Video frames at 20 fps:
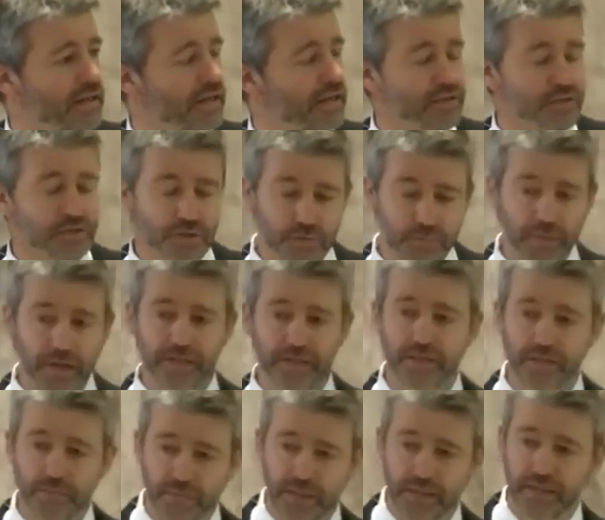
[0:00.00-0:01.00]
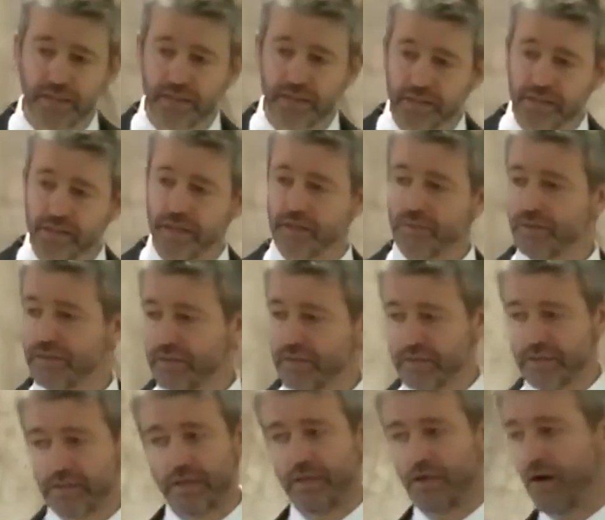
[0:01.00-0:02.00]
Now there's two possibilities here with
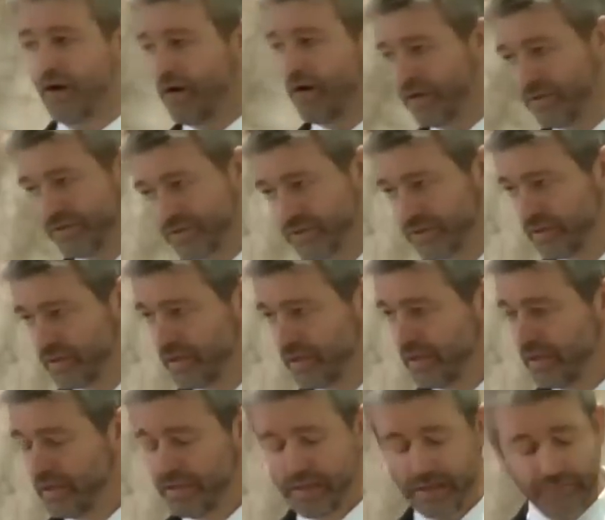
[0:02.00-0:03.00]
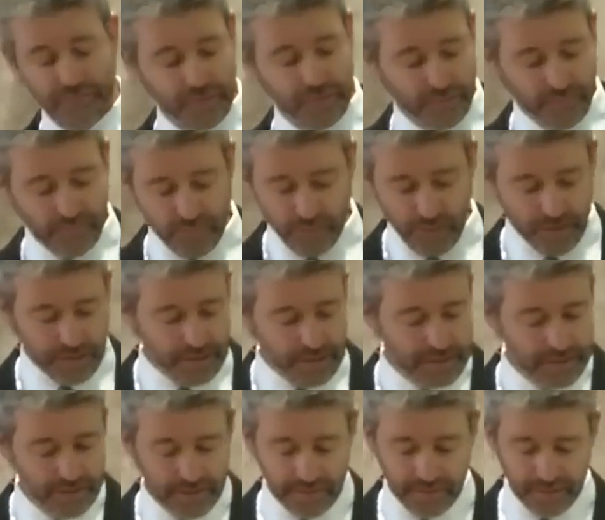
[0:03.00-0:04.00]
this clause. You have to
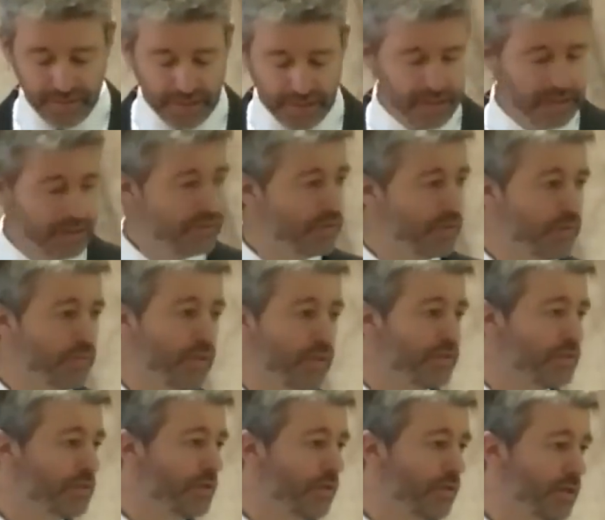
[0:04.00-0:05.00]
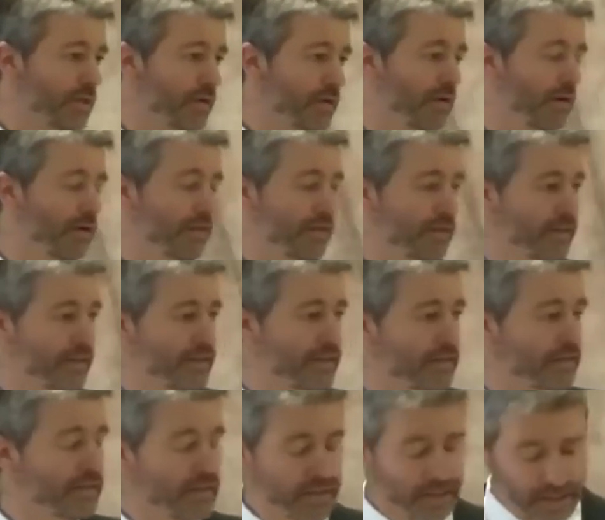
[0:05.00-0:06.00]
really just get into what's going on in the,
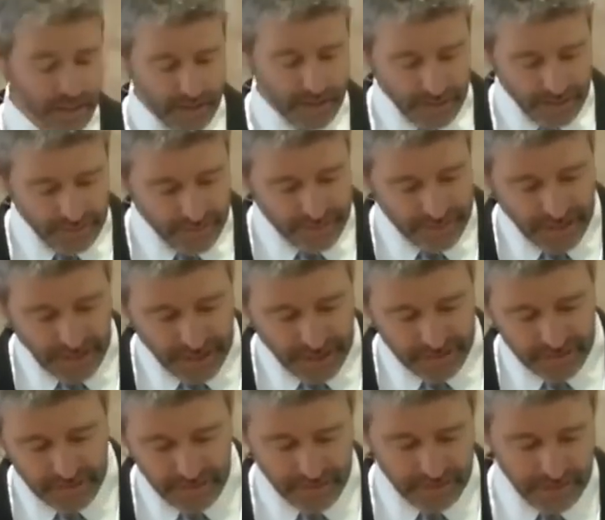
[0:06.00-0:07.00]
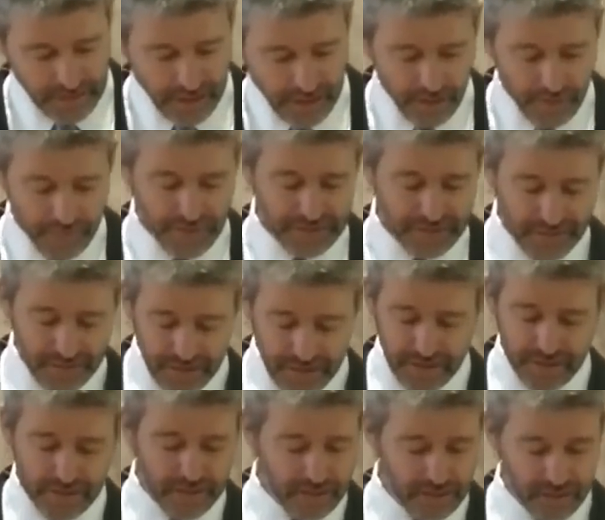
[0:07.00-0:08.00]
in the text itself. It's
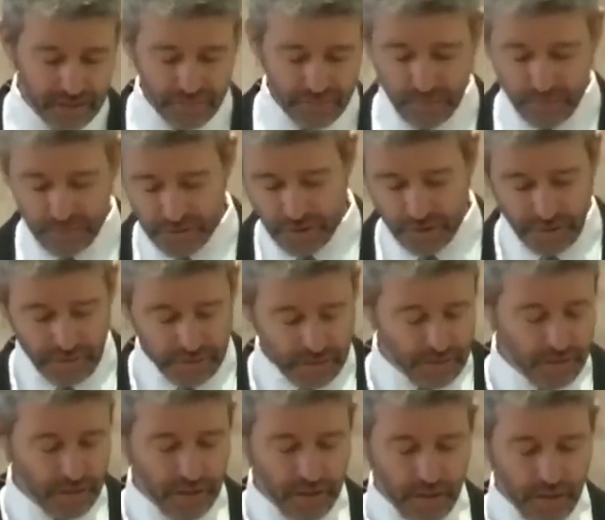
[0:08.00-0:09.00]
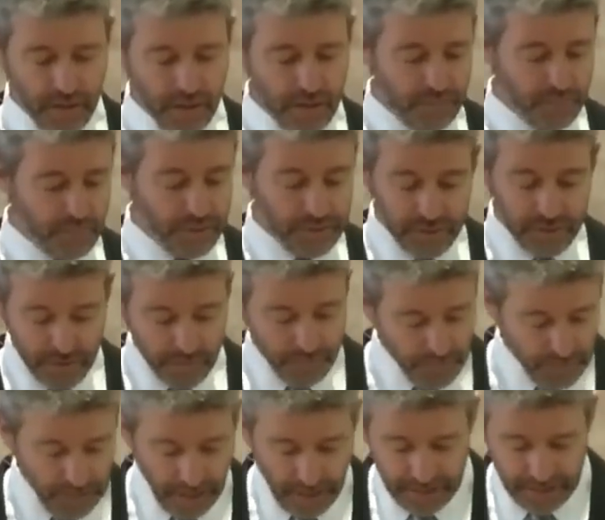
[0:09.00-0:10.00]
distance from certain
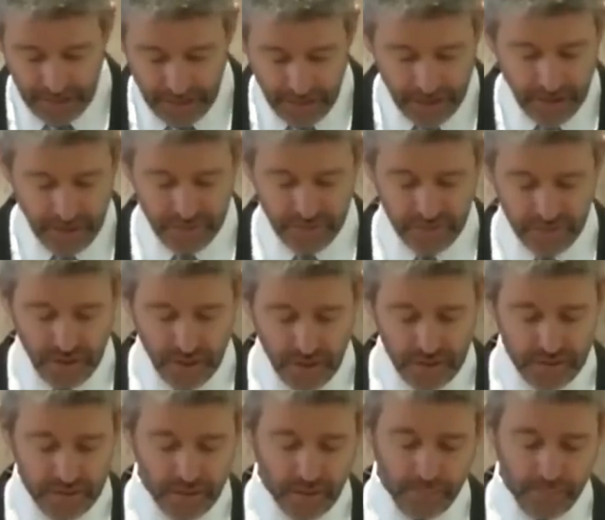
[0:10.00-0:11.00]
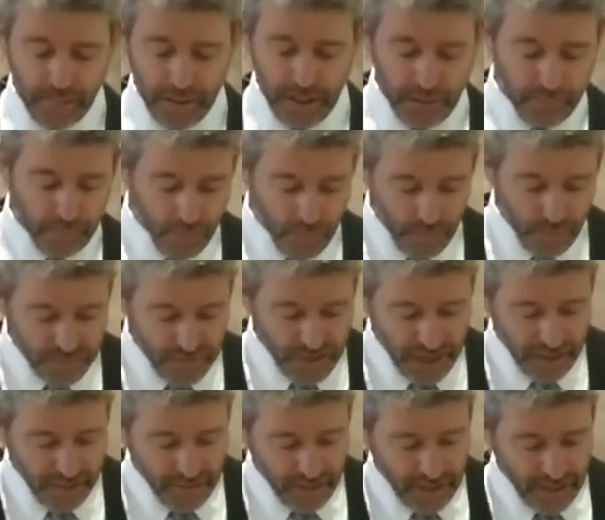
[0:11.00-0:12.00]
principal ideas. Some people
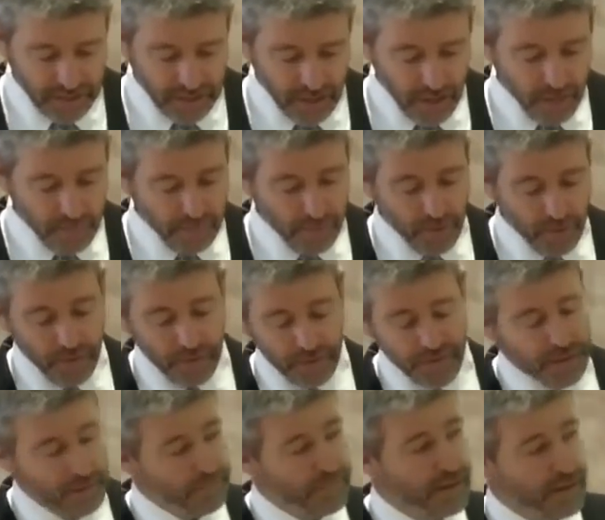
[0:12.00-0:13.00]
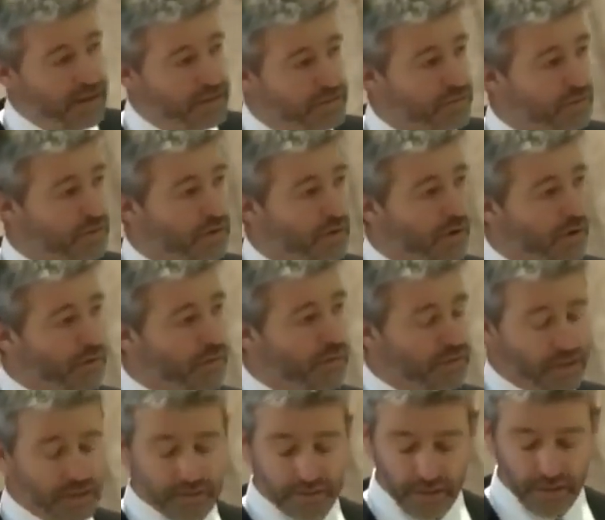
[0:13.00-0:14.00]
say that Paul the Apostle, along
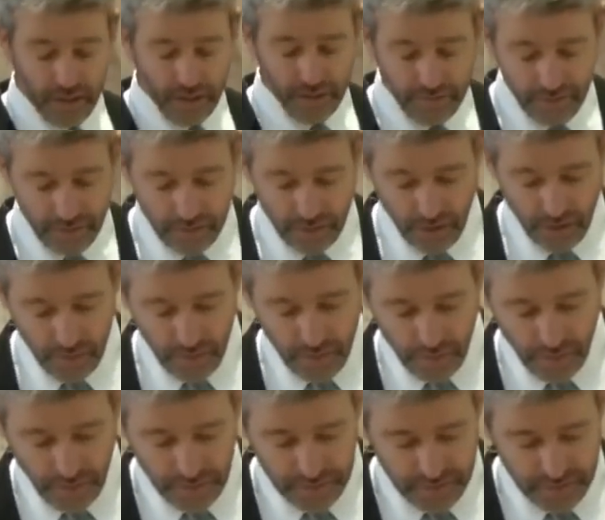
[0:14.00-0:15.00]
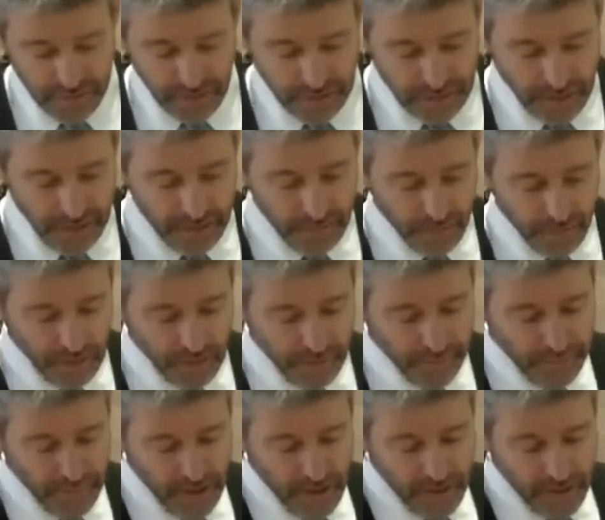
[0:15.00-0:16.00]
with his other cohorts, that they were
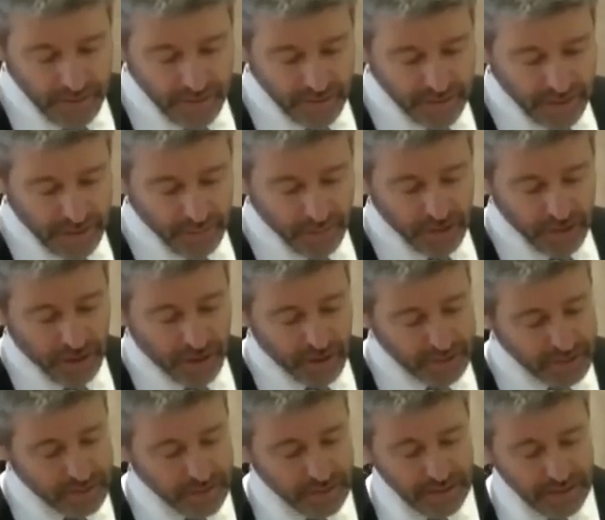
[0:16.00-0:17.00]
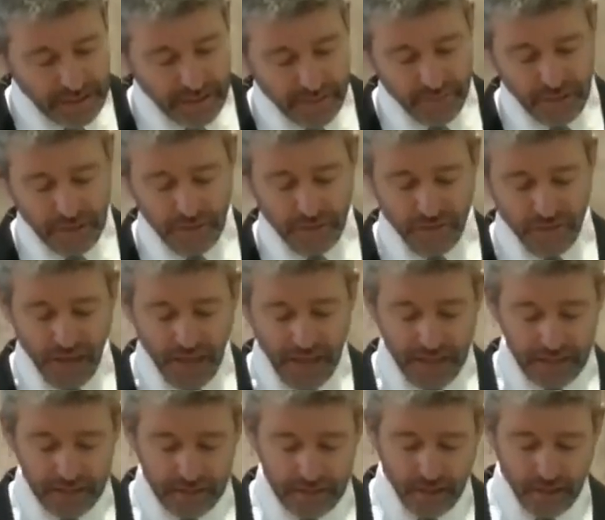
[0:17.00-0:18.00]
that they were constantly giving
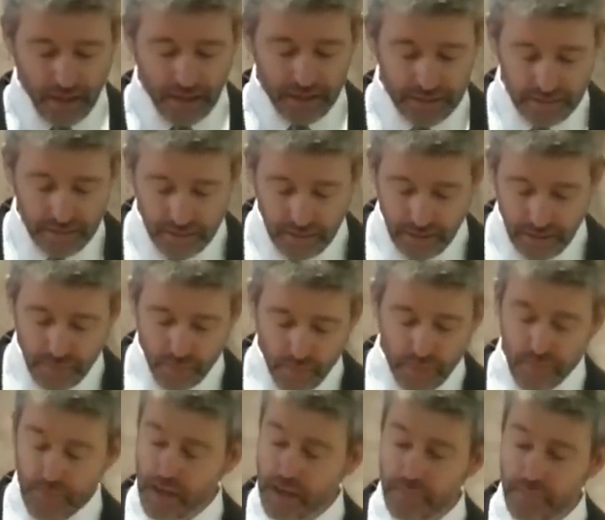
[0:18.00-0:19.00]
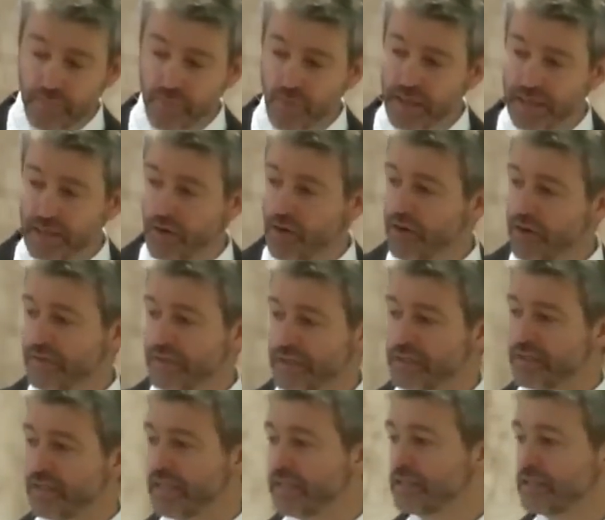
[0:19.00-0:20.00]
thanks, constantly remembering all
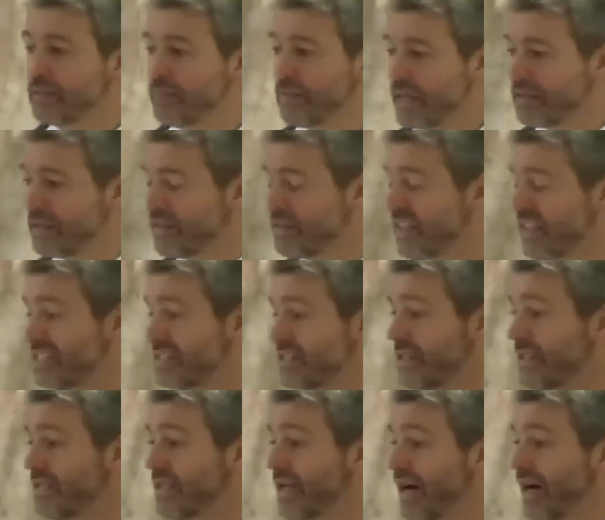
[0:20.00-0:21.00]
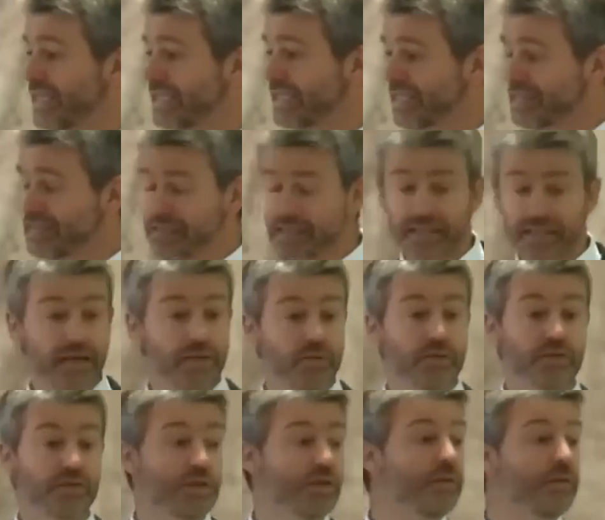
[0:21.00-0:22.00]
these things about the Thessalonians, and they
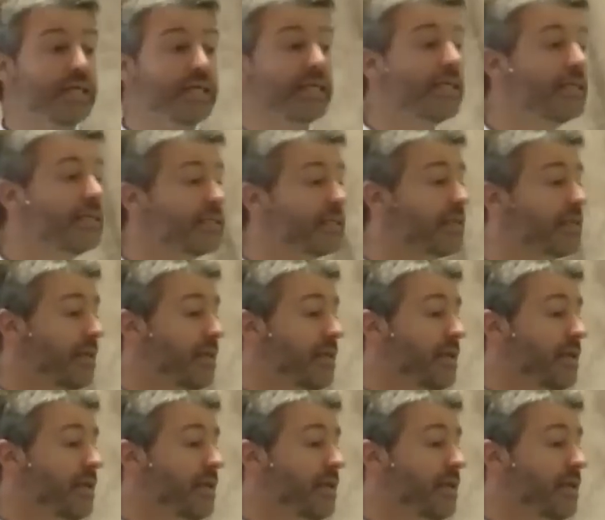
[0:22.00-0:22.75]
were doing it,